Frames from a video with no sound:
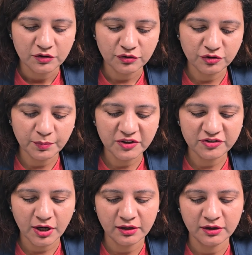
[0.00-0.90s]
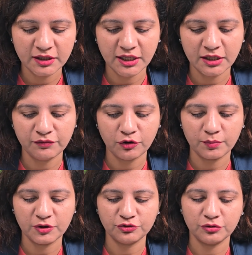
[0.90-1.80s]
So triple stranded DNA
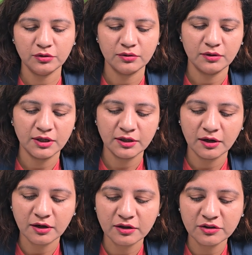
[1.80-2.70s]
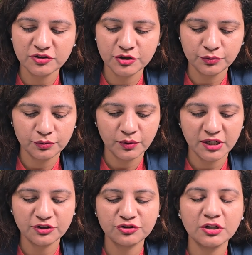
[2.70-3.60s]
formation, it occurs due to
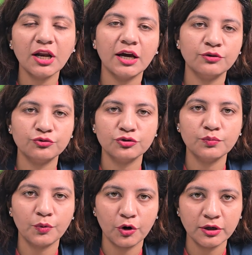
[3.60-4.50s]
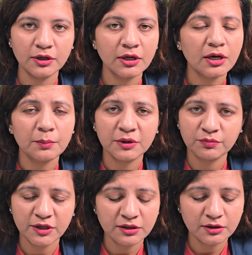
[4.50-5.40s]
additional hydrogen bond
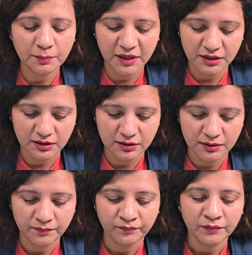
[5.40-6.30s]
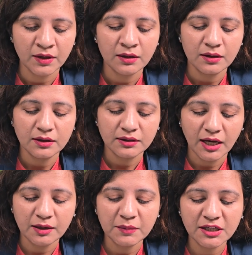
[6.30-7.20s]
between the bases.
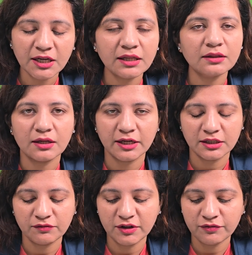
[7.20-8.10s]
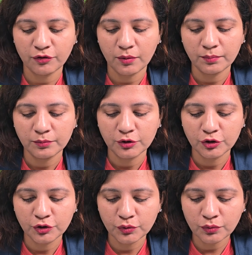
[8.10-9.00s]
Thymine can selectively form
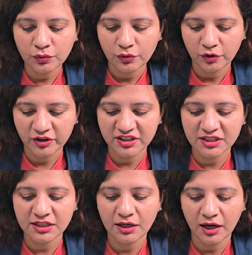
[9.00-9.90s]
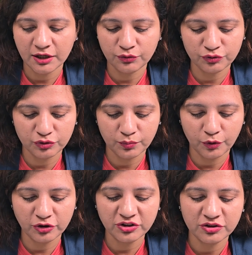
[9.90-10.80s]
2 hexene hydrogen
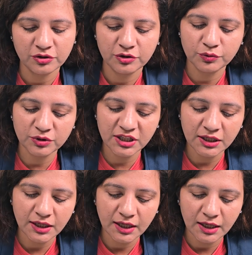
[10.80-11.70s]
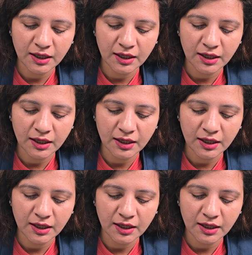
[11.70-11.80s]
bonds to the